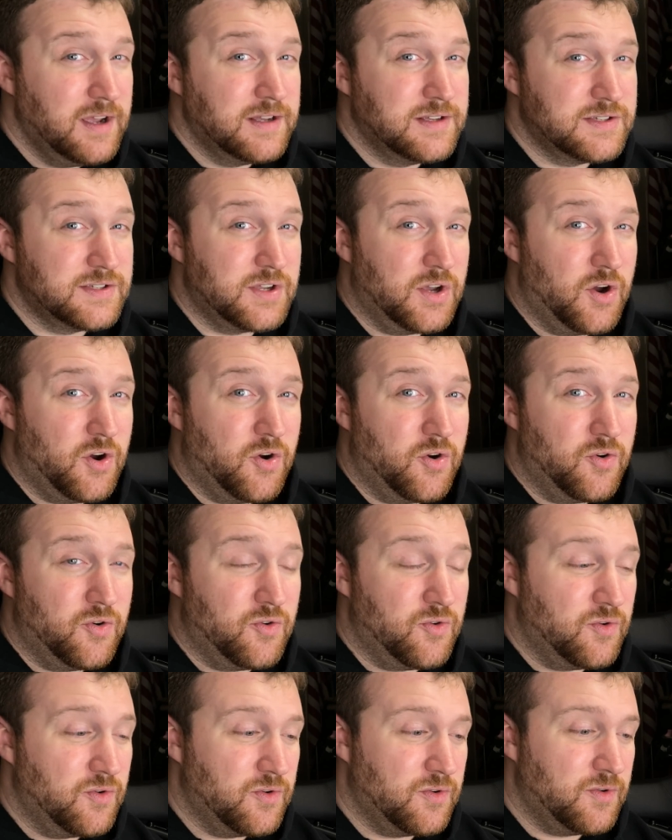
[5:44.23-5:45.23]

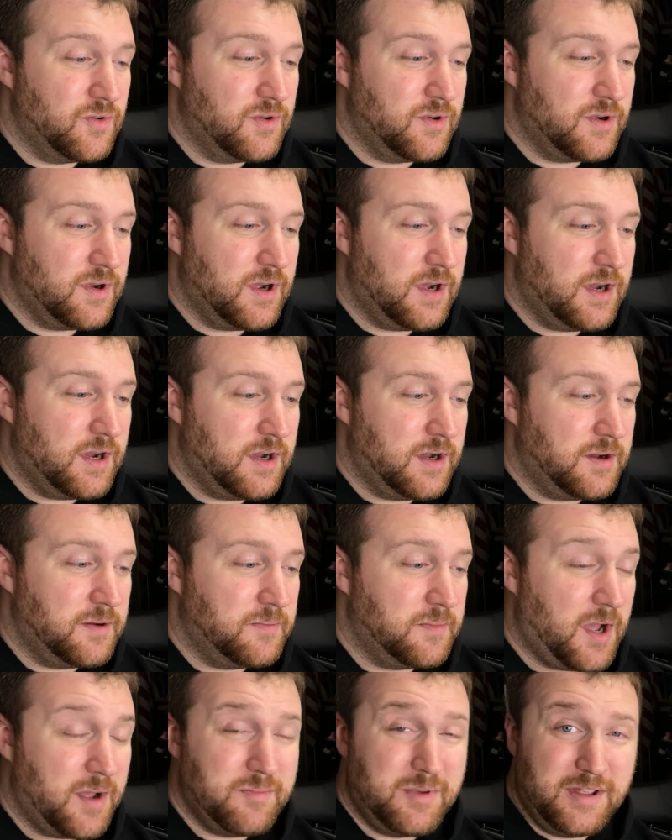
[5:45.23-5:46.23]
So,
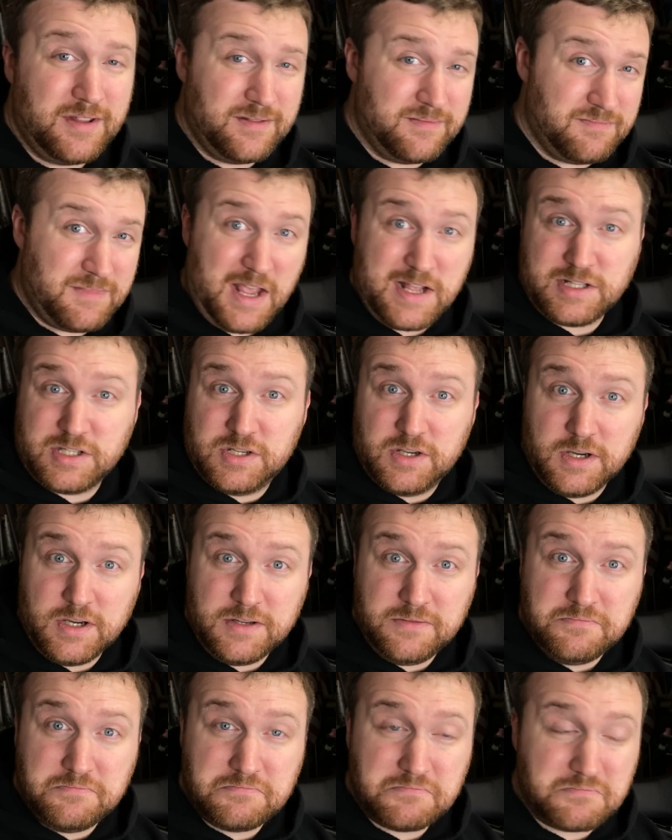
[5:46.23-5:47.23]
I mean, that's good.